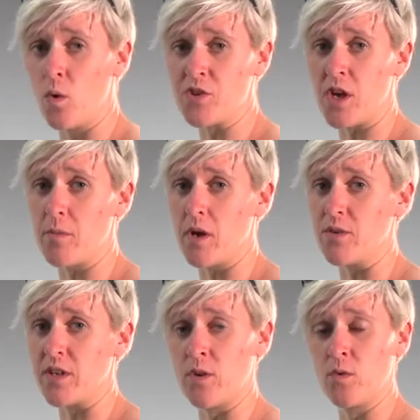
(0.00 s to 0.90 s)
auto
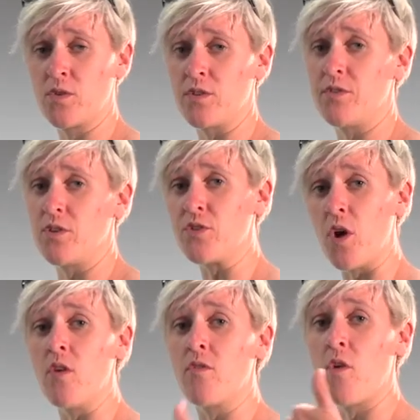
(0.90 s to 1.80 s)
mode. In order for you
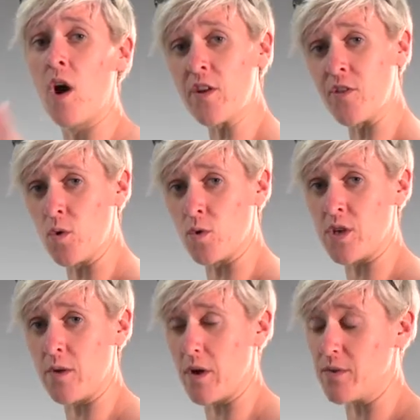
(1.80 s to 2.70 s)
to override the
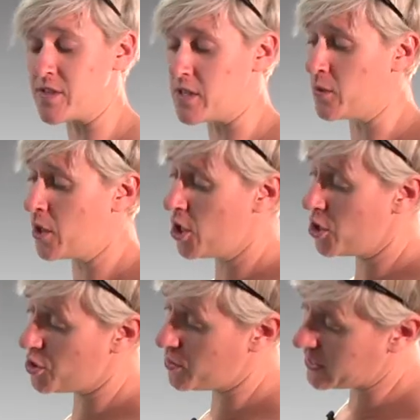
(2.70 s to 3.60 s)
auto mode still,
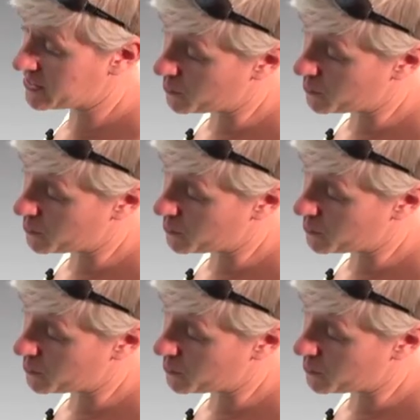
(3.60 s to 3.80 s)
you need